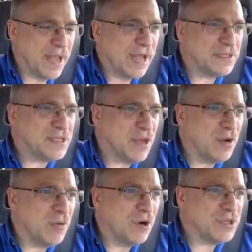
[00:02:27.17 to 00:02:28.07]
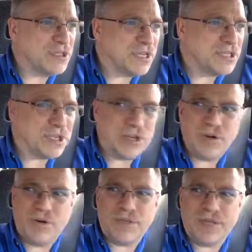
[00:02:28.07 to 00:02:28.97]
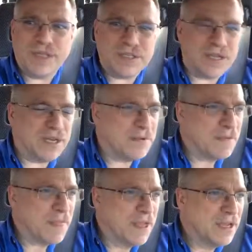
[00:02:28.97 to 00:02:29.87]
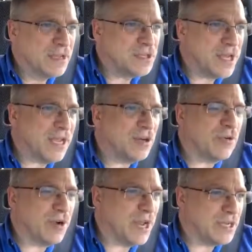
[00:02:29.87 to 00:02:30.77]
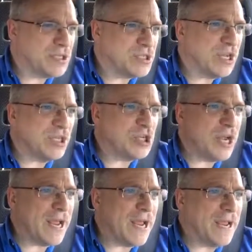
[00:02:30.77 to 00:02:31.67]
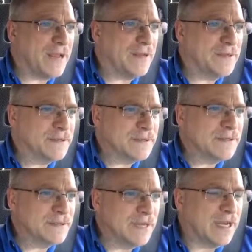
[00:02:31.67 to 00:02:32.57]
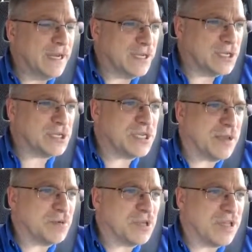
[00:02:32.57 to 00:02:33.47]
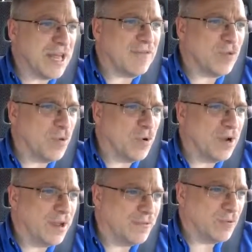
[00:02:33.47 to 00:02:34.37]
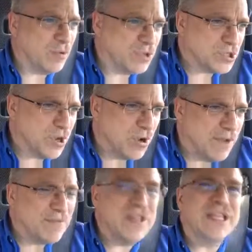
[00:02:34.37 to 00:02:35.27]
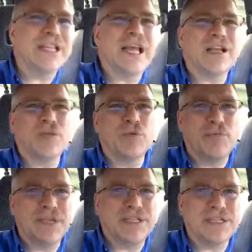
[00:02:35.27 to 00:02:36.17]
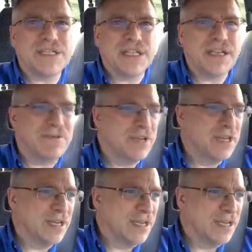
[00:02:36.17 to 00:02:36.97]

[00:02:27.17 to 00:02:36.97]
God's word says that, you know what, that Satan creates such a deception that if it were so, even the elect would be deceived.